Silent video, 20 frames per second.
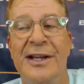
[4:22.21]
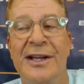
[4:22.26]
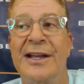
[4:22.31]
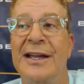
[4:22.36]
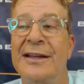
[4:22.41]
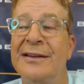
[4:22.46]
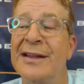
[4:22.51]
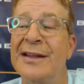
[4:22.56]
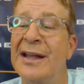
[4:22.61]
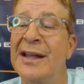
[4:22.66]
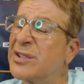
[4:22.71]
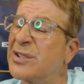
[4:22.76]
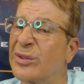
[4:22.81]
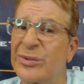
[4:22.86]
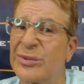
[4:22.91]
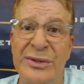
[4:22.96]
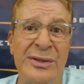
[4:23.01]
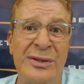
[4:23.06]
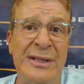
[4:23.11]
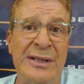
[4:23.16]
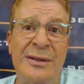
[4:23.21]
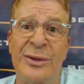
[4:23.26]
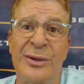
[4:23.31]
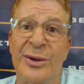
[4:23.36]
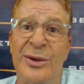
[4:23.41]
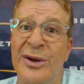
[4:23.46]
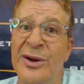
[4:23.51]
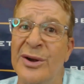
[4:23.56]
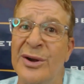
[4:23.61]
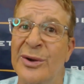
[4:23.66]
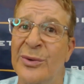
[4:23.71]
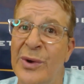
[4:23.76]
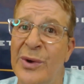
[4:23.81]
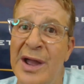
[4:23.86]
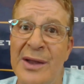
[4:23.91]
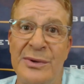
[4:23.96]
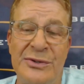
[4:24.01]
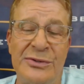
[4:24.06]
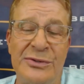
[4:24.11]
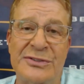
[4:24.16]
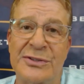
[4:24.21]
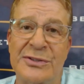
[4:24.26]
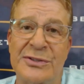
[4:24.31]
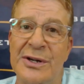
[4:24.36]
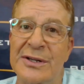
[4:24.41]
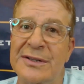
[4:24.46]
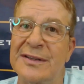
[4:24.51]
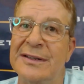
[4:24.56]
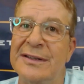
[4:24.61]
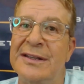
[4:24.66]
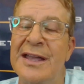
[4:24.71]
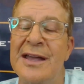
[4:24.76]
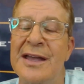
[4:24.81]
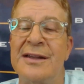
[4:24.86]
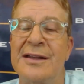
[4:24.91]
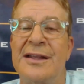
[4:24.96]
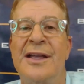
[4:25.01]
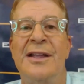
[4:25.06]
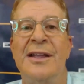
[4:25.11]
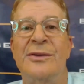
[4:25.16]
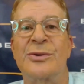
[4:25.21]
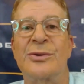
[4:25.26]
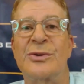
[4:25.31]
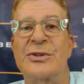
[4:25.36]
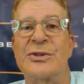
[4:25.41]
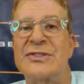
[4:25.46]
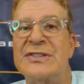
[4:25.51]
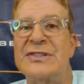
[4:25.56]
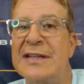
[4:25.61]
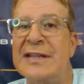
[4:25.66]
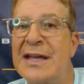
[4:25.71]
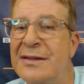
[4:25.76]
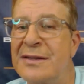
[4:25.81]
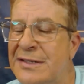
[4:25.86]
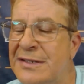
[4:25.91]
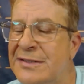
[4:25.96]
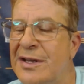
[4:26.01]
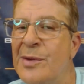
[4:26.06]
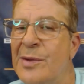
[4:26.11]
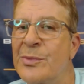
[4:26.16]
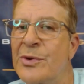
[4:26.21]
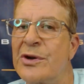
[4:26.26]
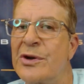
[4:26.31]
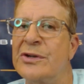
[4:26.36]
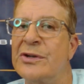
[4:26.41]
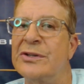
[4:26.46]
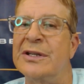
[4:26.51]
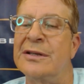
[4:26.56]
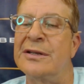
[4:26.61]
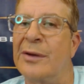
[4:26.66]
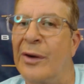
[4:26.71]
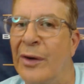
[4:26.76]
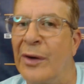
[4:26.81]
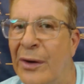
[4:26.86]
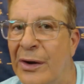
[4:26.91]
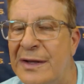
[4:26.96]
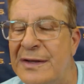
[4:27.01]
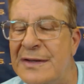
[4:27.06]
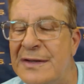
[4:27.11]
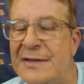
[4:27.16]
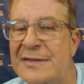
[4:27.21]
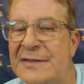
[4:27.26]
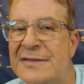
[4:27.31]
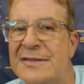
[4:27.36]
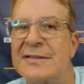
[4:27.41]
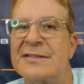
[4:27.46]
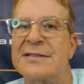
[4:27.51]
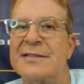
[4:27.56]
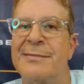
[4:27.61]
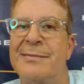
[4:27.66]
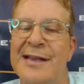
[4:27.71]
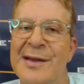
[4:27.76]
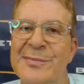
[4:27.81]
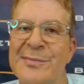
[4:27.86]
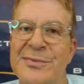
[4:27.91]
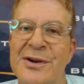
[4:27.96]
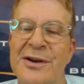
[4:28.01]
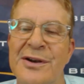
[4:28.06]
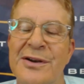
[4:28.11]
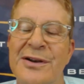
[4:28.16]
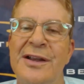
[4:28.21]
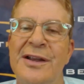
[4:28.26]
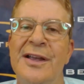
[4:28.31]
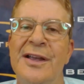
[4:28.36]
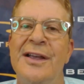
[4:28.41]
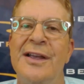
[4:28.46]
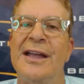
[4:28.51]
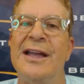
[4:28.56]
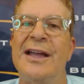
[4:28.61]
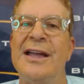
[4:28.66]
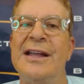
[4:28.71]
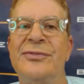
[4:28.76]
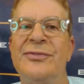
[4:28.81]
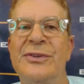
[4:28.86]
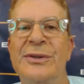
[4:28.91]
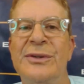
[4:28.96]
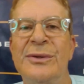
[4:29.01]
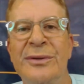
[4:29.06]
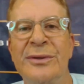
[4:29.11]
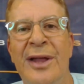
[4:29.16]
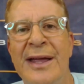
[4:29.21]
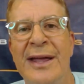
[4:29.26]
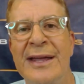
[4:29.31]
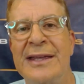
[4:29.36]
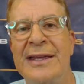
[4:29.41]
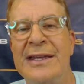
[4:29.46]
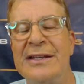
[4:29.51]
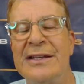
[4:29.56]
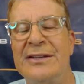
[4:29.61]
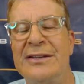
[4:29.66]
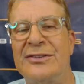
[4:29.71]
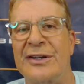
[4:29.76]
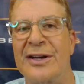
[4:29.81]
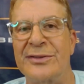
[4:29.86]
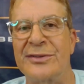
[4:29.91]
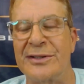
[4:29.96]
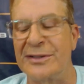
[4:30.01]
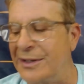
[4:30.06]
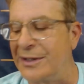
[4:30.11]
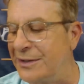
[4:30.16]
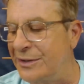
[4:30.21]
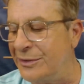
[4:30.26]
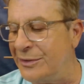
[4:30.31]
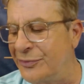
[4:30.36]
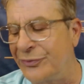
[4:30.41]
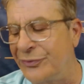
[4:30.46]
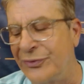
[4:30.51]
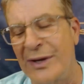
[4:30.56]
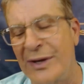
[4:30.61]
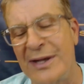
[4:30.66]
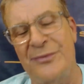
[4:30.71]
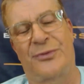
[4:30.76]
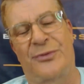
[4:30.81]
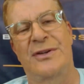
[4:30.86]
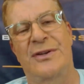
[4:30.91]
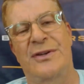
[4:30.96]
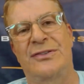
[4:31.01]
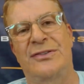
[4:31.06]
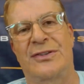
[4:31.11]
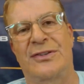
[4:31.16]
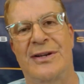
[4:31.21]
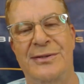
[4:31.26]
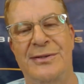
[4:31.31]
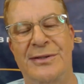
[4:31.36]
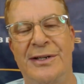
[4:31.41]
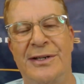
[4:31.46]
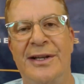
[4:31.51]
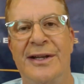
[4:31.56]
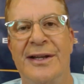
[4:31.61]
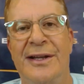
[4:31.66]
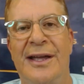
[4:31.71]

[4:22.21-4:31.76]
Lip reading: And that goes a really long way when you start to get towards the end of the summer and you get into August and September. And if you like each other, you fight for each other.